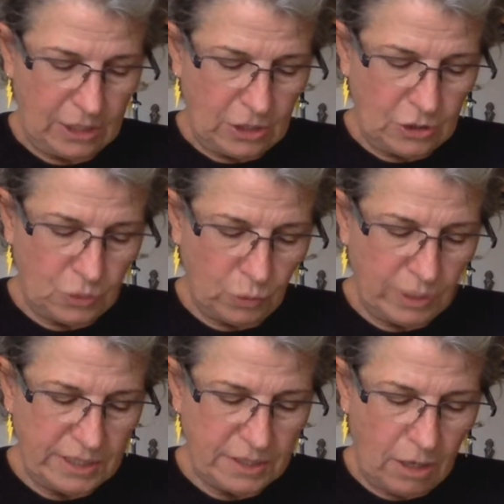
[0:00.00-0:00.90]

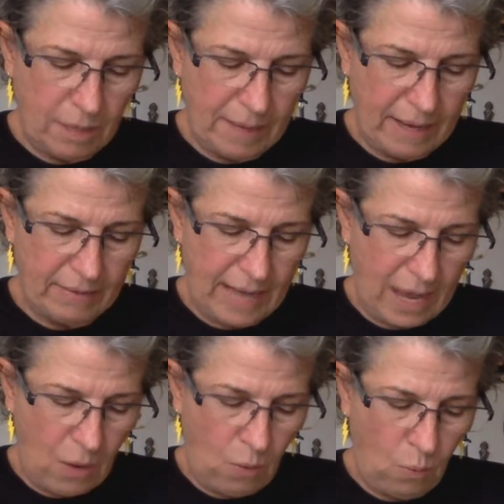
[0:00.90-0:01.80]
Stories are about
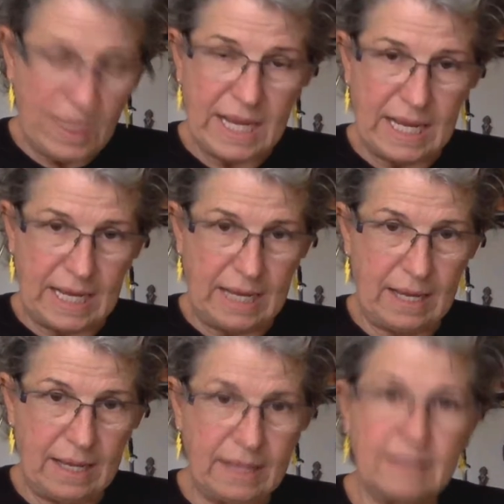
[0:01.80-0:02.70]
how we,
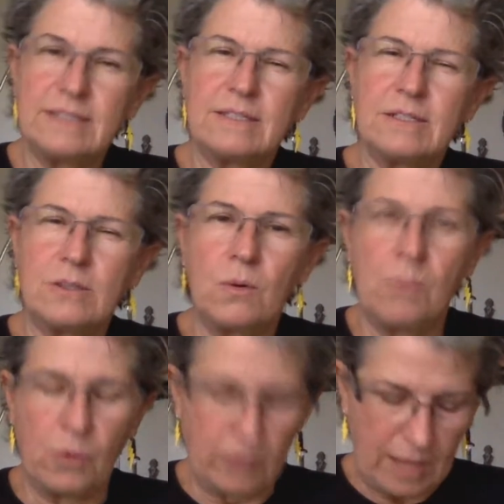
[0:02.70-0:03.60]
this is so
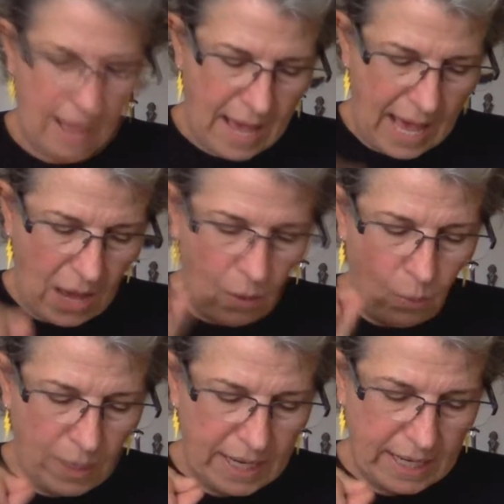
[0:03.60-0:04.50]
important, how
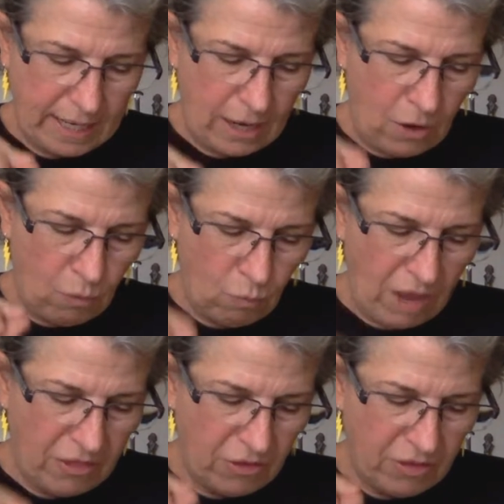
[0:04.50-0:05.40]
we,
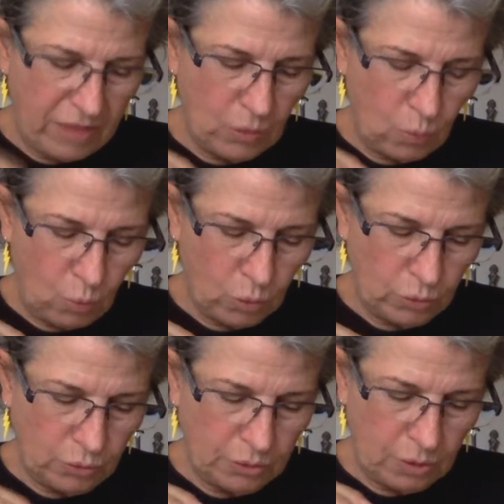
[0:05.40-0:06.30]
rather than the
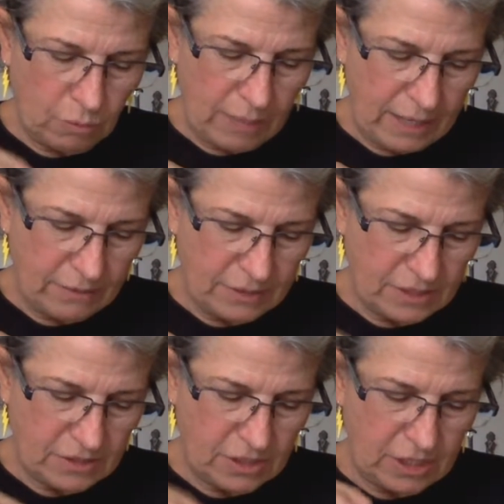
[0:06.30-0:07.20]
world around
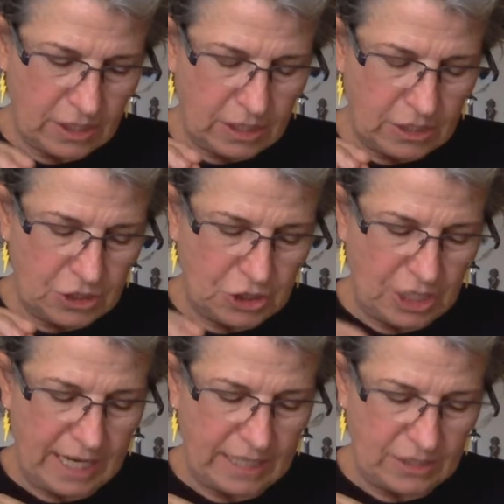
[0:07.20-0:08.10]
us,
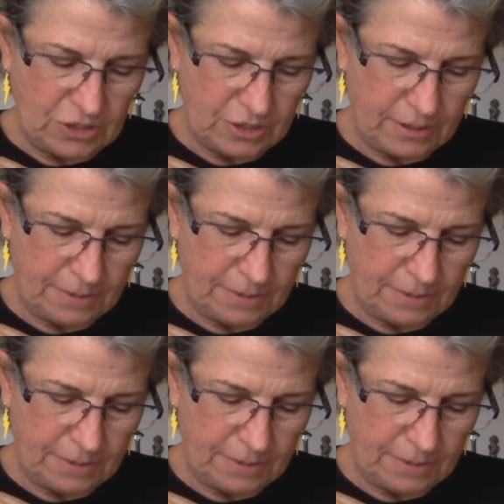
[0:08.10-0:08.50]
change.